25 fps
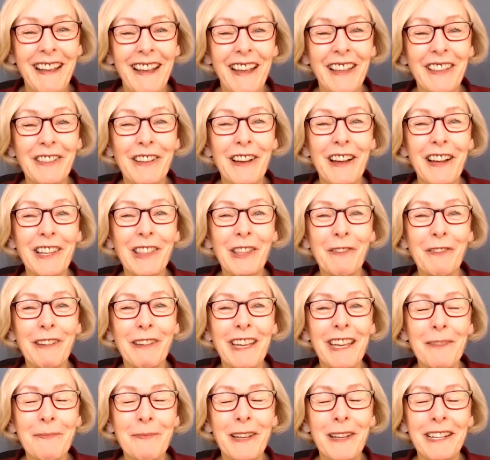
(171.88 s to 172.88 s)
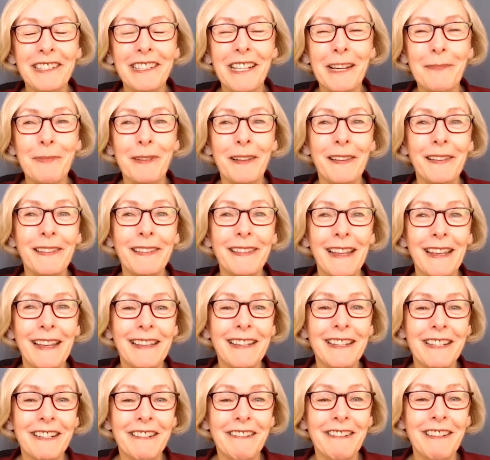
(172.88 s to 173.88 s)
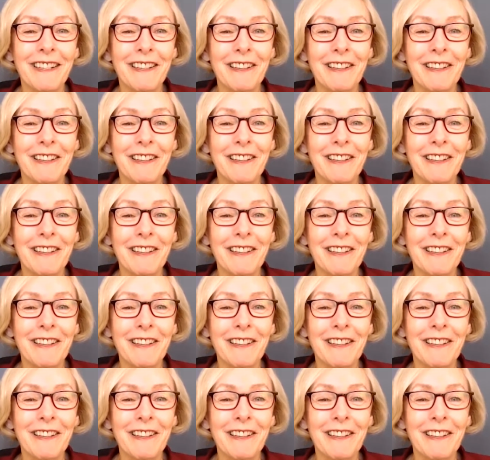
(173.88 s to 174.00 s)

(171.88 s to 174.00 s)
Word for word: Along the way, I picked up a secondary